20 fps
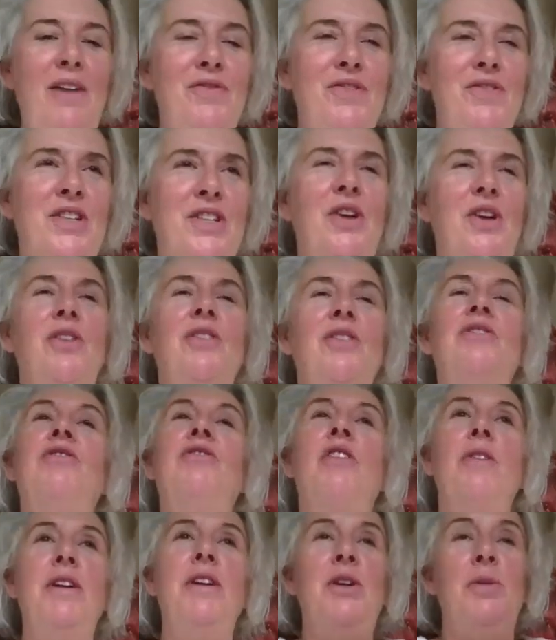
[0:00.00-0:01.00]
left school,
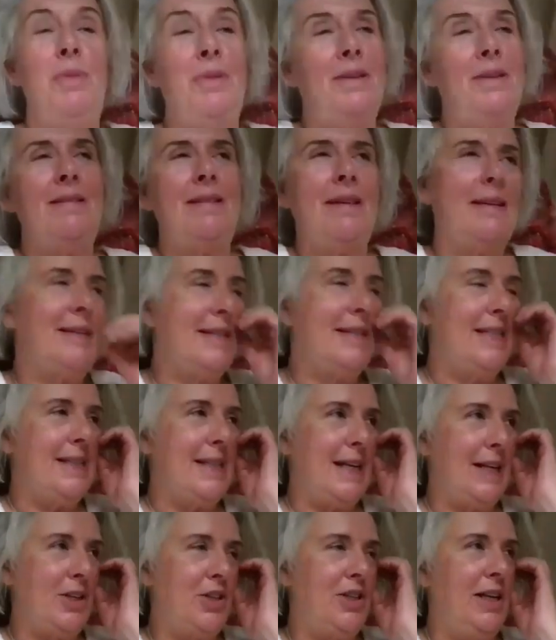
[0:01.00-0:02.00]
growing up in the 60s,
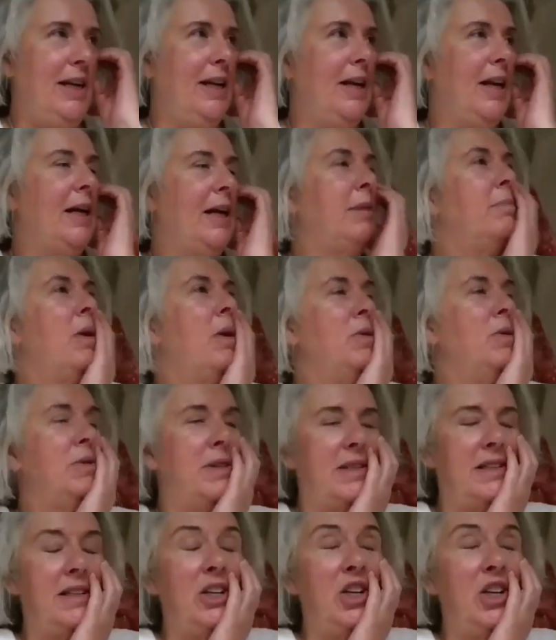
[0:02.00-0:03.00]
actually, like
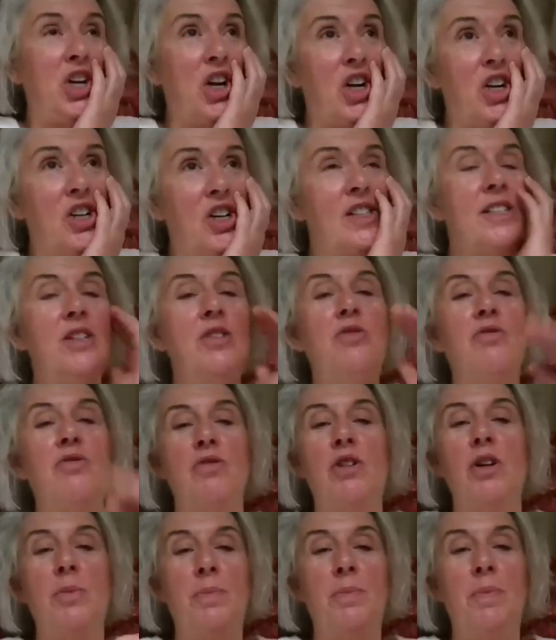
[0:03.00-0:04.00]
most girls who
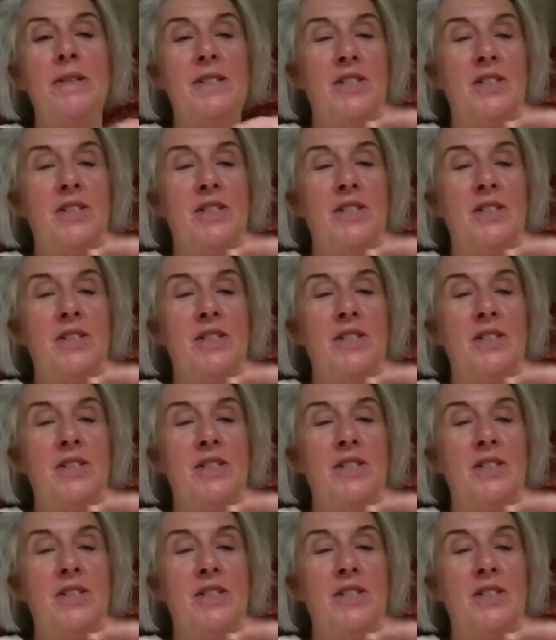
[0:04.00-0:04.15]
grew up,